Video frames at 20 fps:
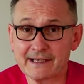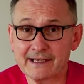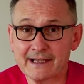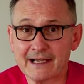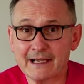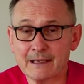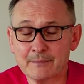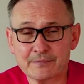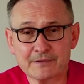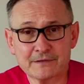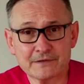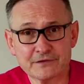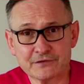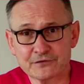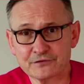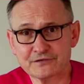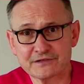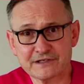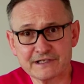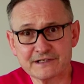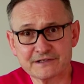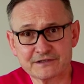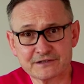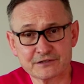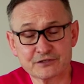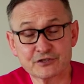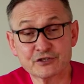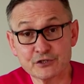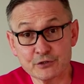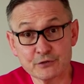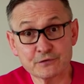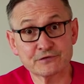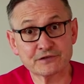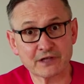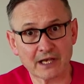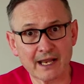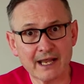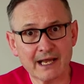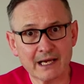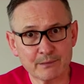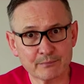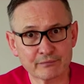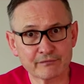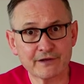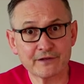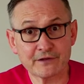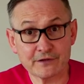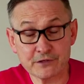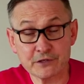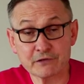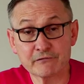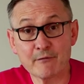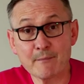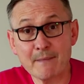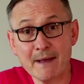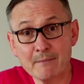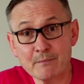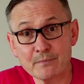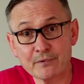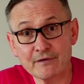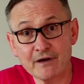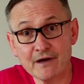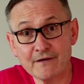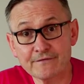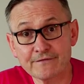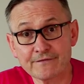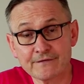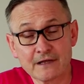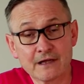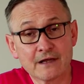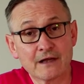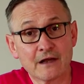the app. You just need to choose the library that you're a member of,